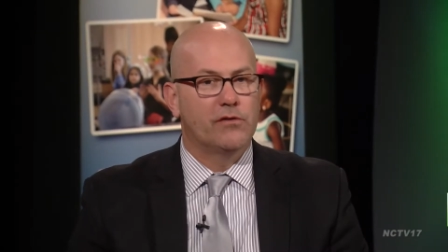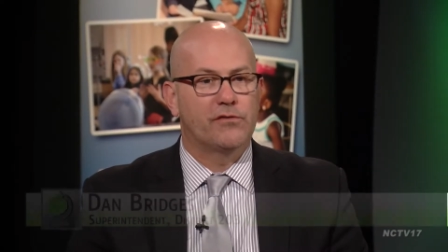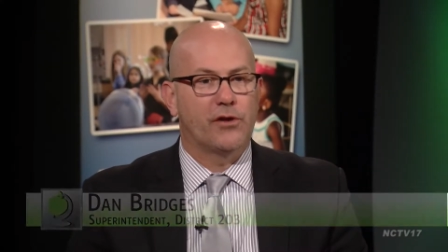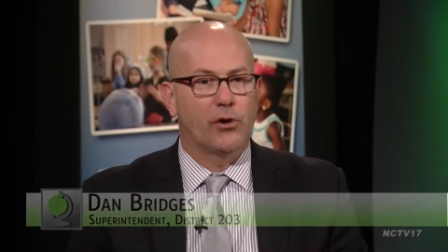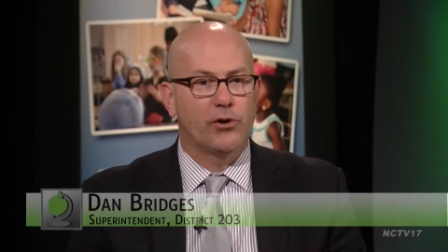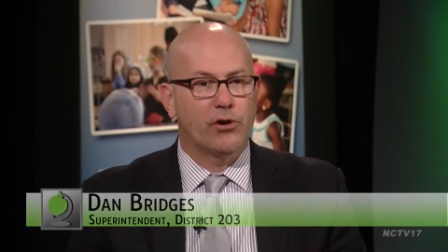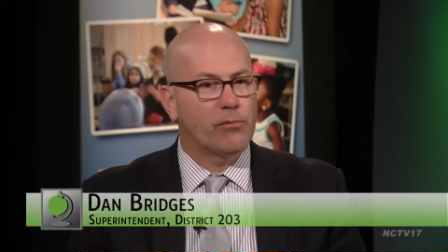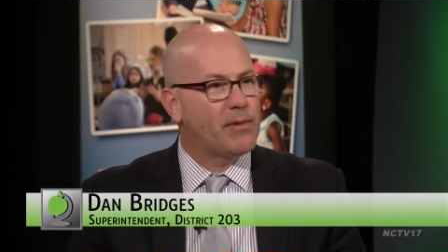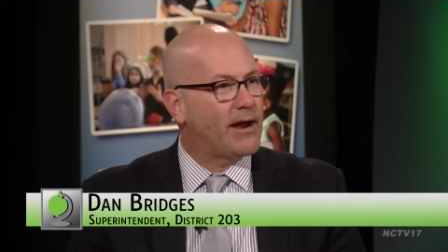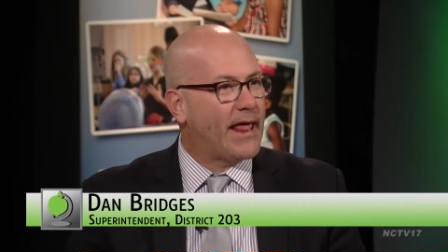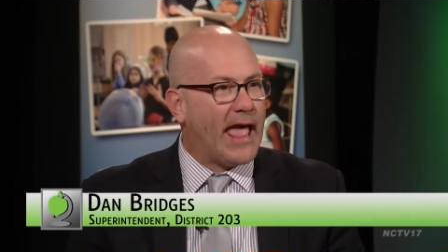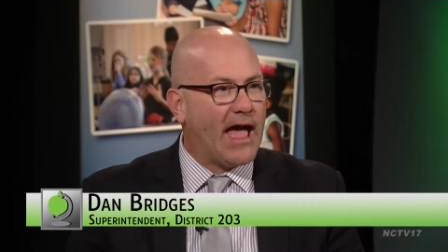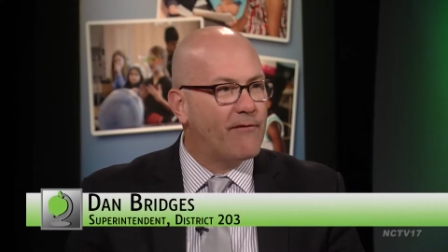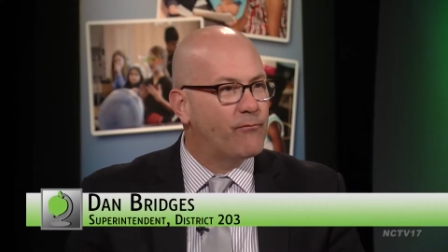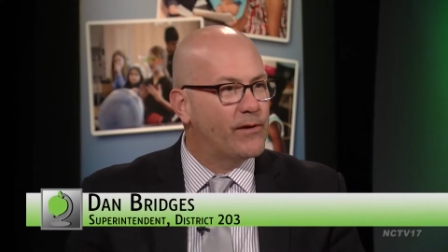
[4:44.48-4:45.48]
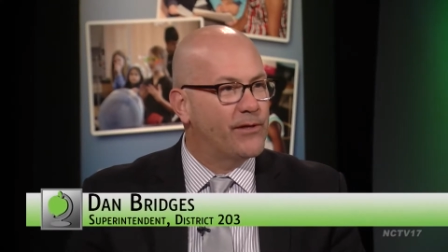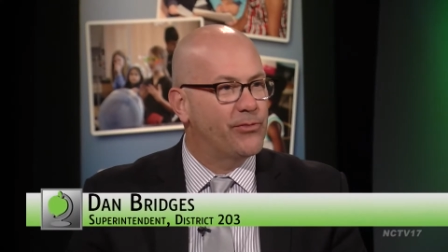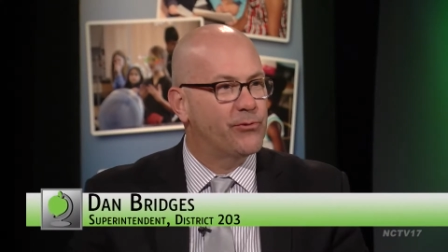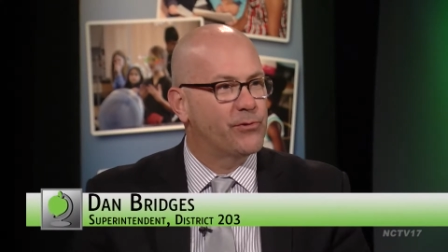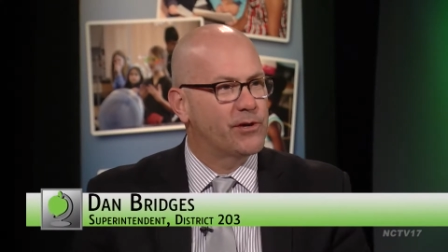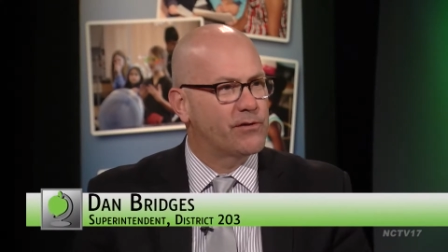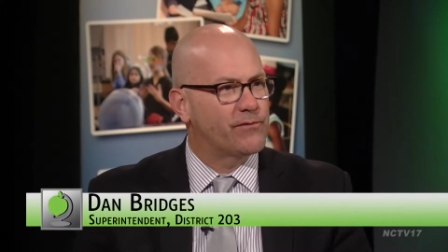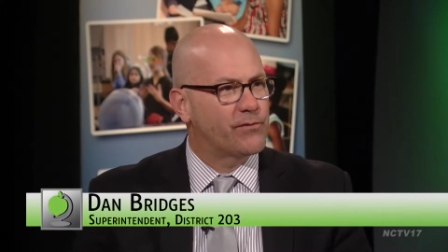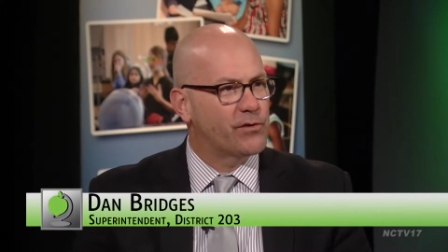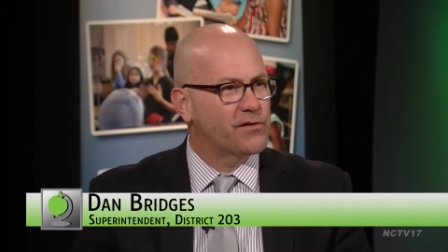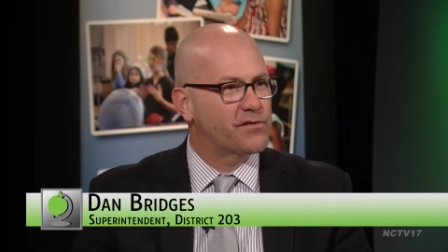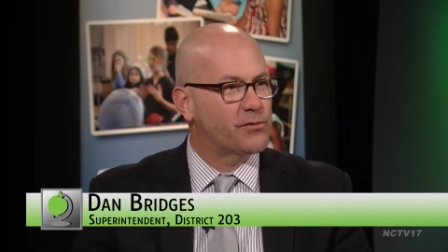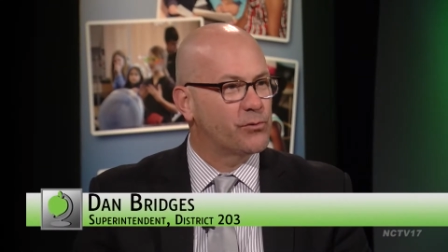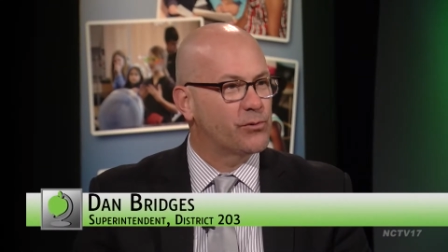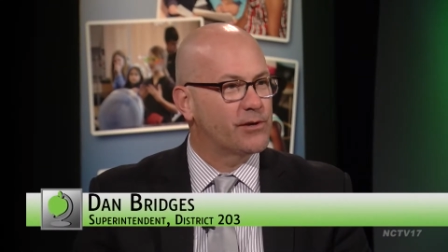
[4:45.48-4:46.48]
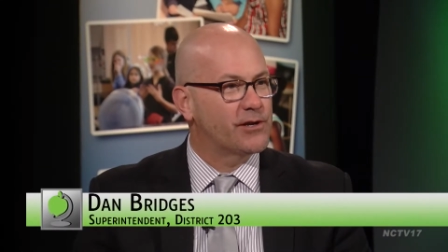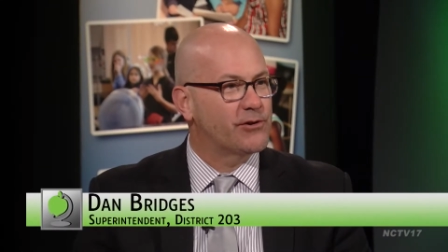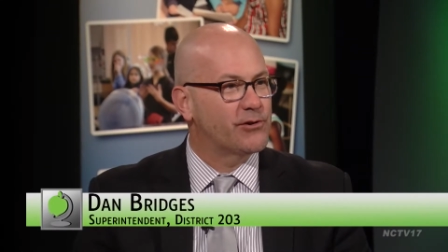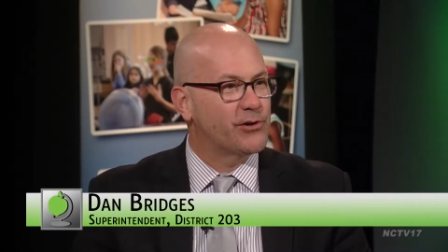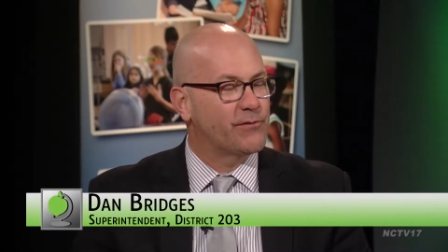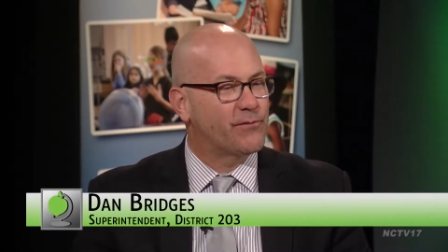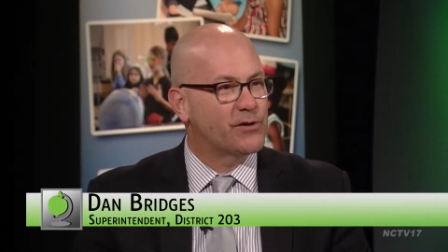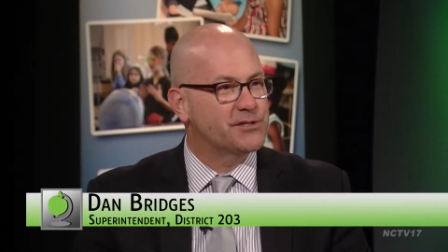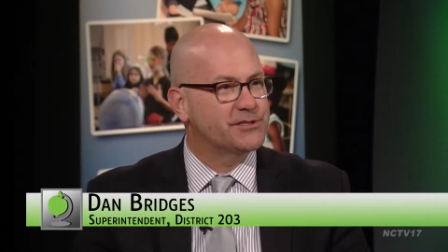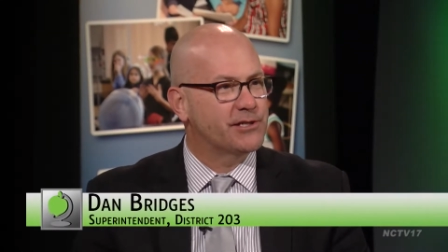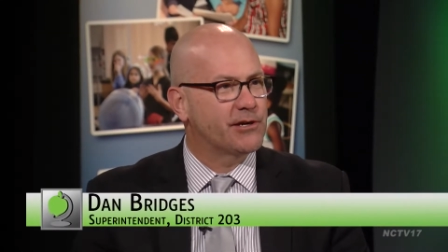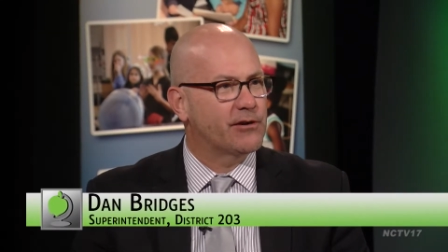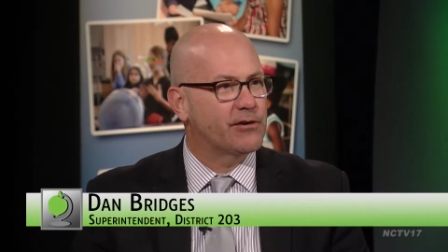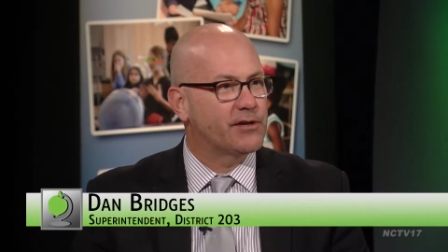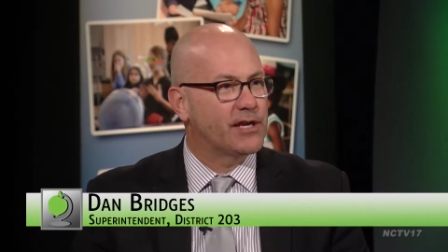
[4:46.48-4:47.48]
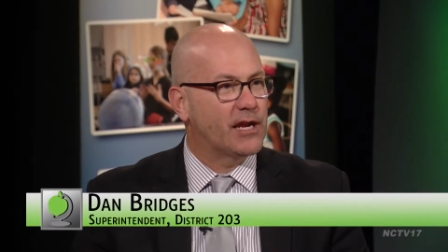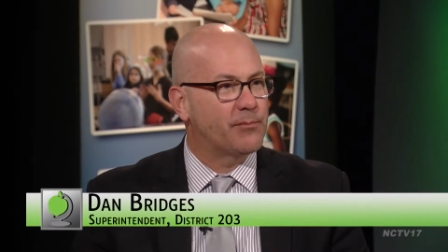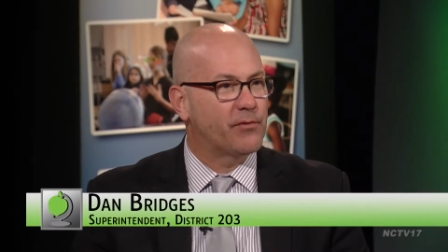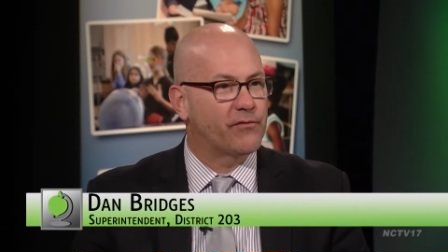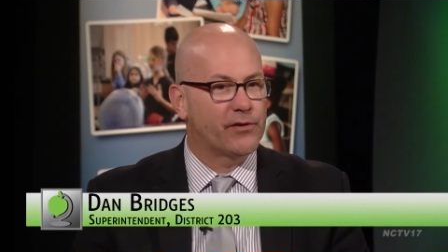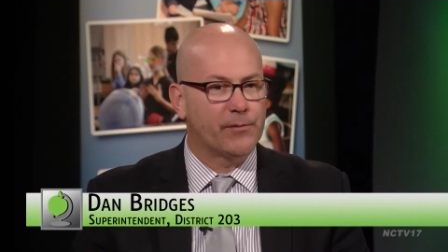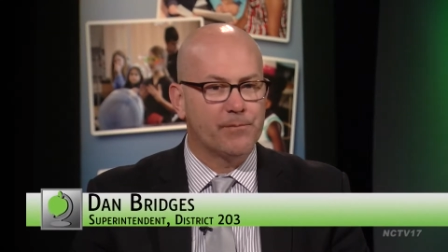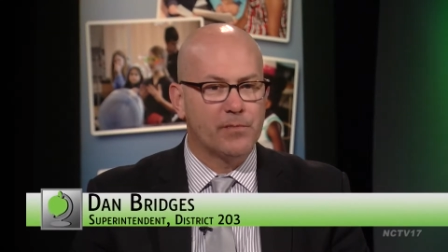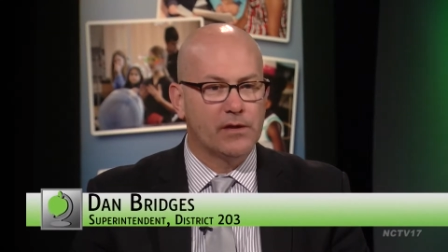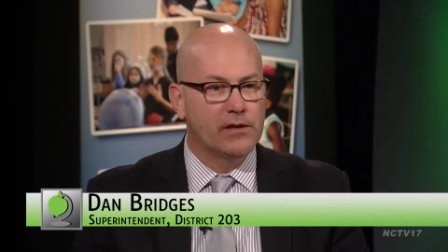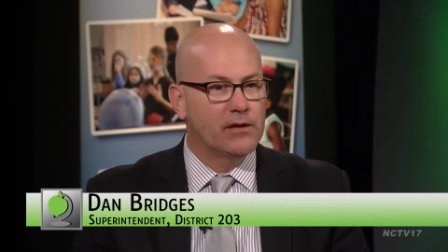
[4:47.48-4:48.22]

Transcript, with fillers: So you're about halfway through your first school year and your first year here in Naples. Naperville.